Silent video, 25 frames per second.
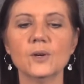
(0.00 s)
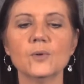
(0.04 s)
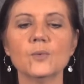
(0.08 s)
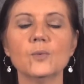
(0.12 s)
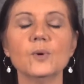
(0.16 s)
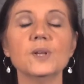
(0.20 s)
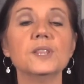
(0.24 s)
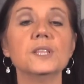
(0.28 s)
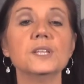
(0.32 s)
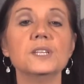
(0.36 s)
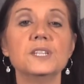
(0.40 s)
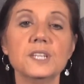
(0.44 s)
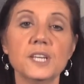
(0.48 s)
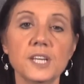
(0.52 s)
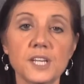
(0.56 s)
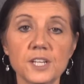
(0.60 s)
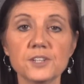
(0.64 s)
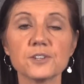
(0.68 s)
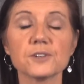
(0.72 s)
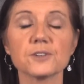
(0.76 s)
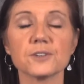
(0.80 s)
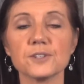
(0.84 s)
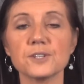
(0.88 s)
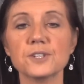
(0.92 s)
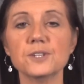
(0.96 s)
with the
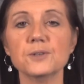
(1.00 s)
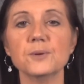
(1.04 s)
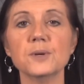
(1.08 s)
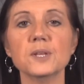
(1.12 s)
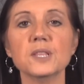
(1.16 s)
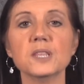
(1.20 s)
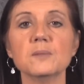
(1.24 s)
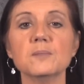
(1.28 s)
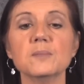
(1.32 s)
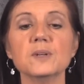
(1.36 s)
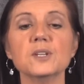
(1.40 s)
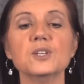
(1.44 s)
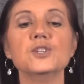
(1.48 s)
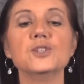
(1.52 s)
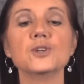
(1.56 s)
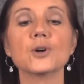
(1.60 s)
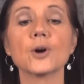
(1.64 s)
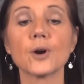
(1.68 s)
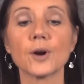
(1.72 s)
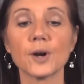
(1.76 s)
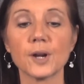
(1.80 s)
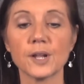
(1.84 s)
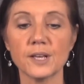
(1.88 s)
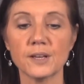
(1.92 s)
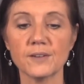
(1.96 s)
teachers doing the
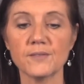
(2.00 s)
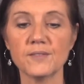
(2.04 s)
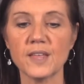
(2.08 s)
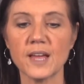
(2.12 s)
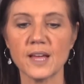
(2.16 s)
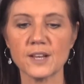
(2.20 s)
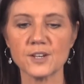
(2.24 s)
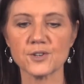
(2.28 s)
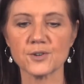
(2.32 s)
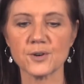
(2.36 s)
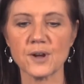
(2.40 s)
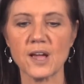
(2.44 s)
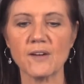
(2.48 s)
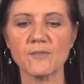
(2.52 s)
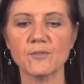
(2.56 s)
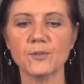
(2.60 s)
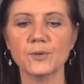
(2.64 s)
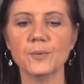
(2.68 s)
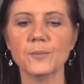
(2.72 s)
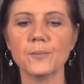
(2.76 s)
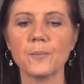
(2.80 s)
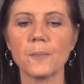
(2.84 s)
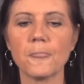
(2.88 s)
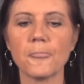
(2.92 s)
majority of that travel.